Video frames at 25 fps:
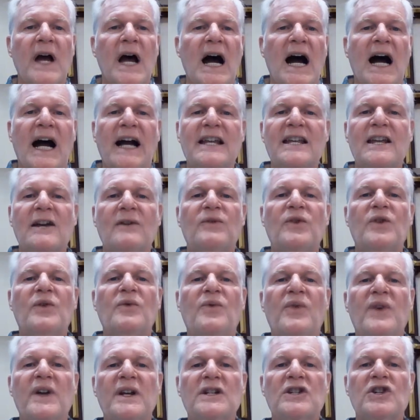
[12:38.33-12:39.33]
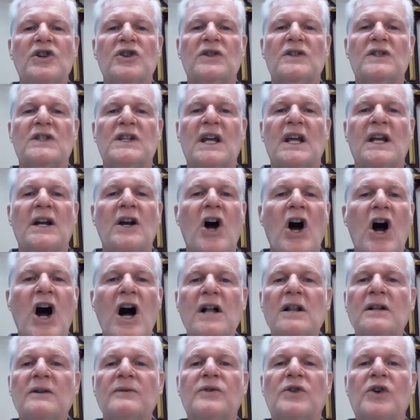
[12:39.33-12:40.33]
I gave you vineyards and
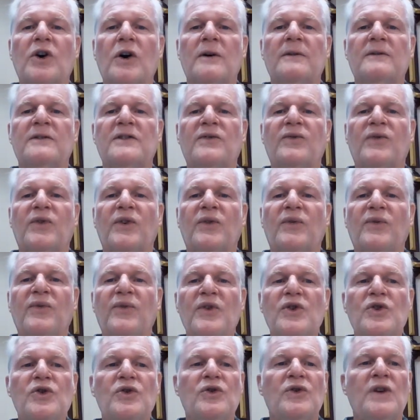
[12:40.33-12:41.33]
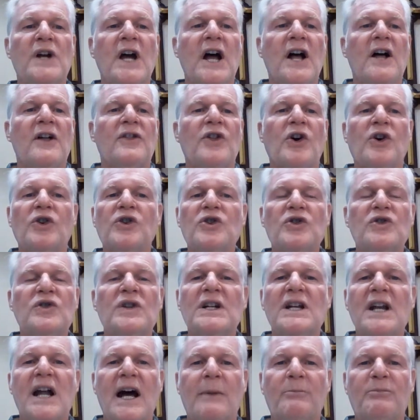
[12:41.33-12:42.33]
olive groves for food, though you did
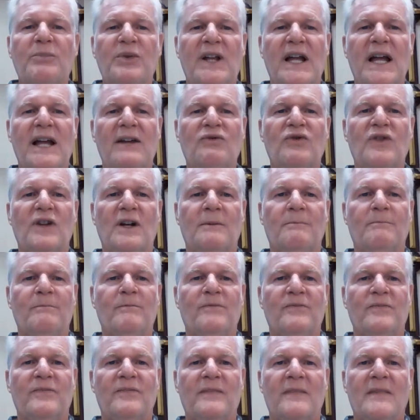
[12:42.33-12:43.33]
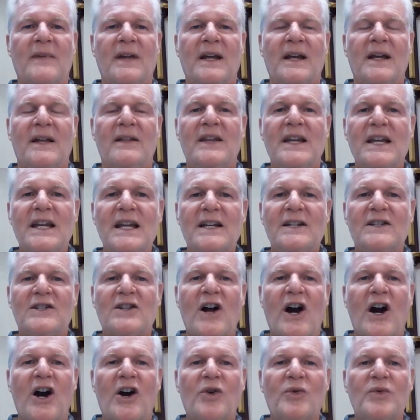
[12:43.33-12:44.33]
not plant them. These
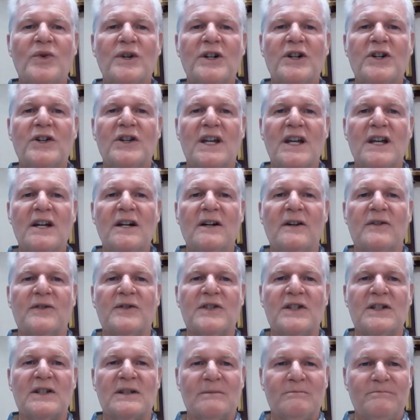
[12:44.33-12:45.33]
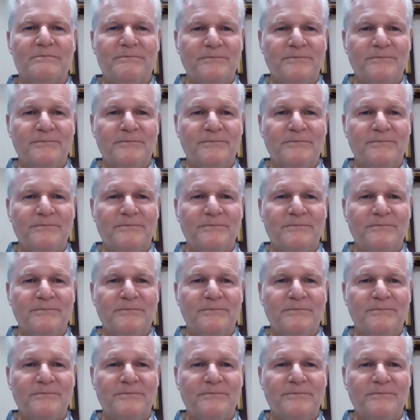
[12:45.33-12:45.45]
are real gifts.